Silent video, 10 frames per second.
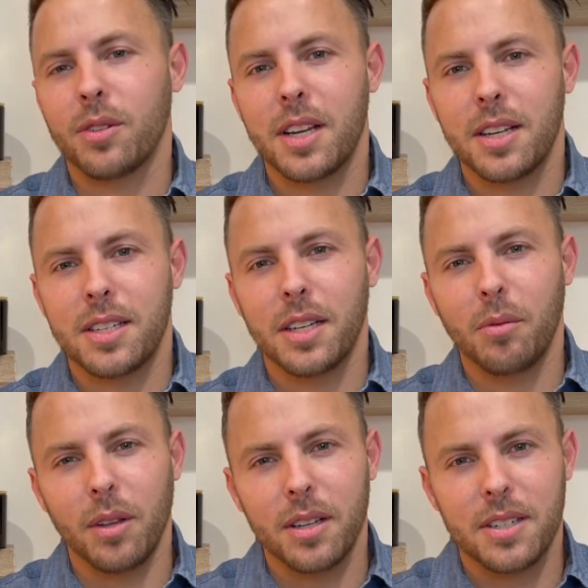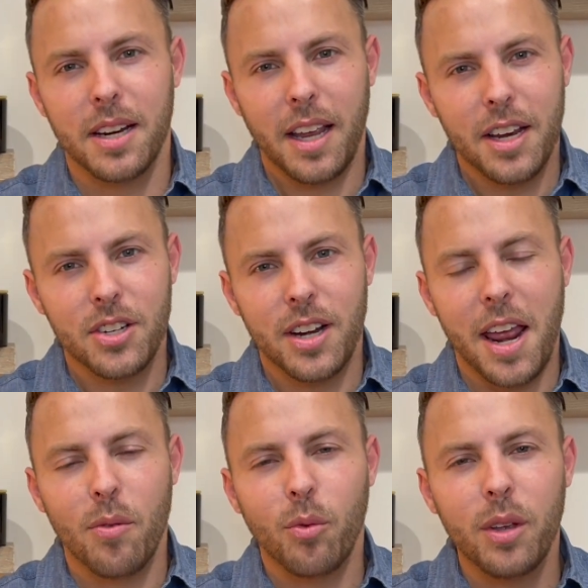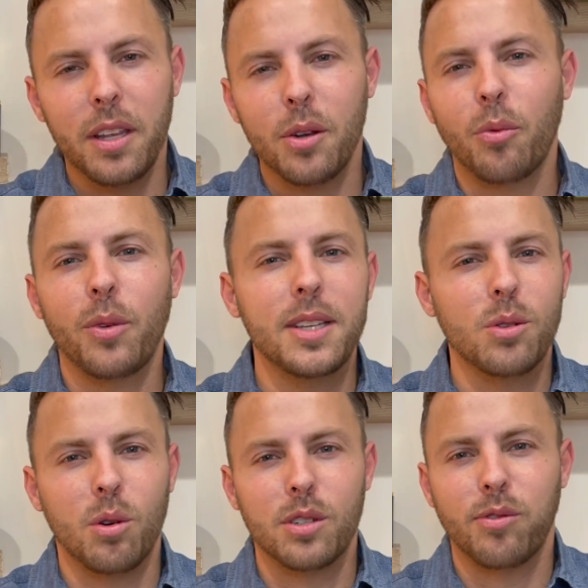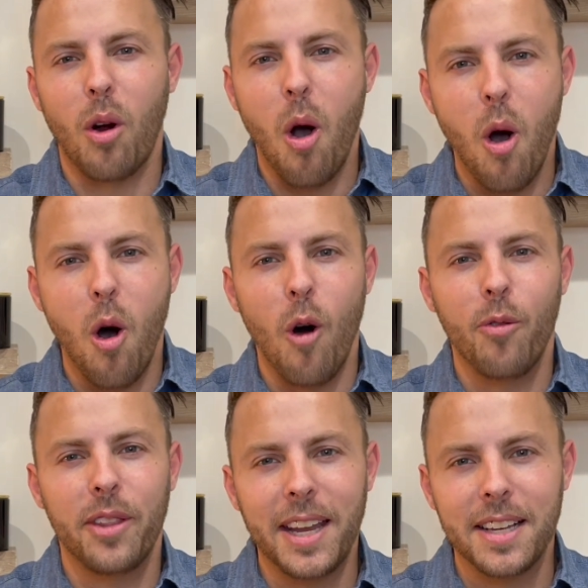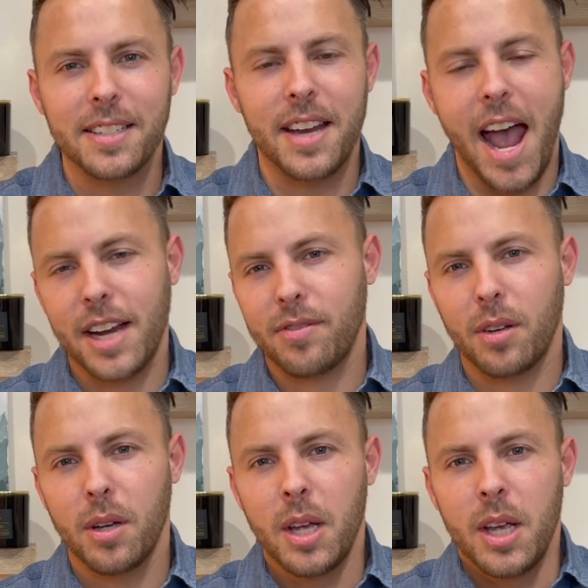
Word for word: Tennessee real estate agent and really your resource for all things Nashville.